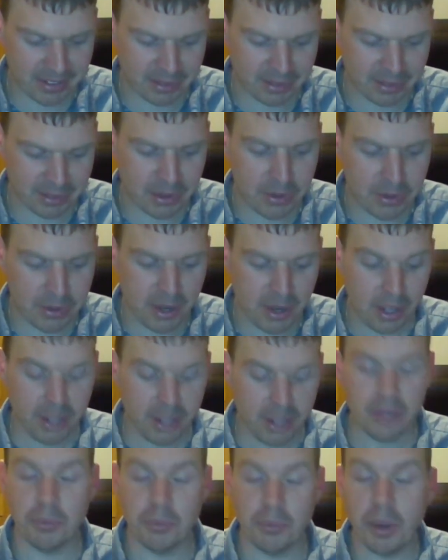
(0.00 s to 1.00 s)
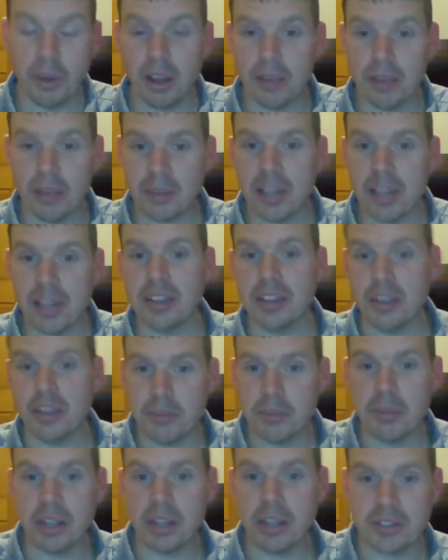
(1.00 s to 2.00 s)
I'm glad that
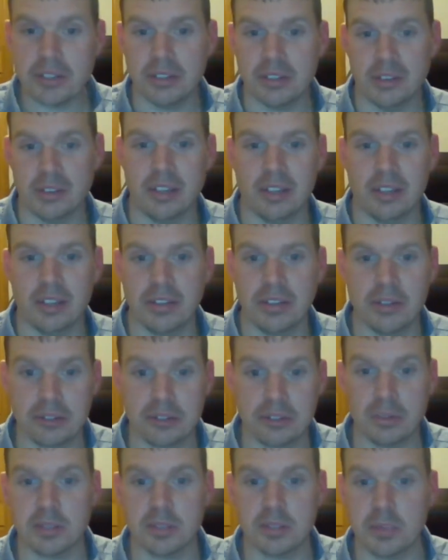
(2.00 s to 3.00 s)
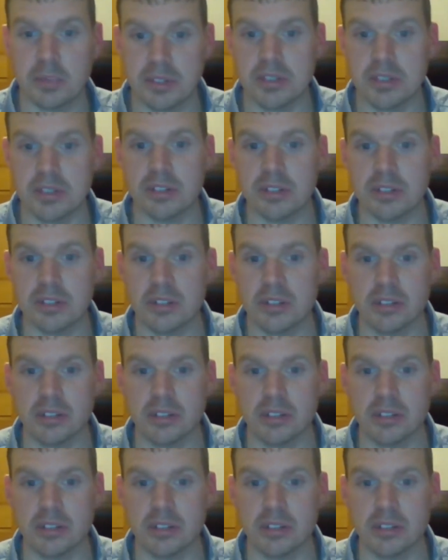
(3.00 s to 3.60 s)
you mentioned that you switched positions,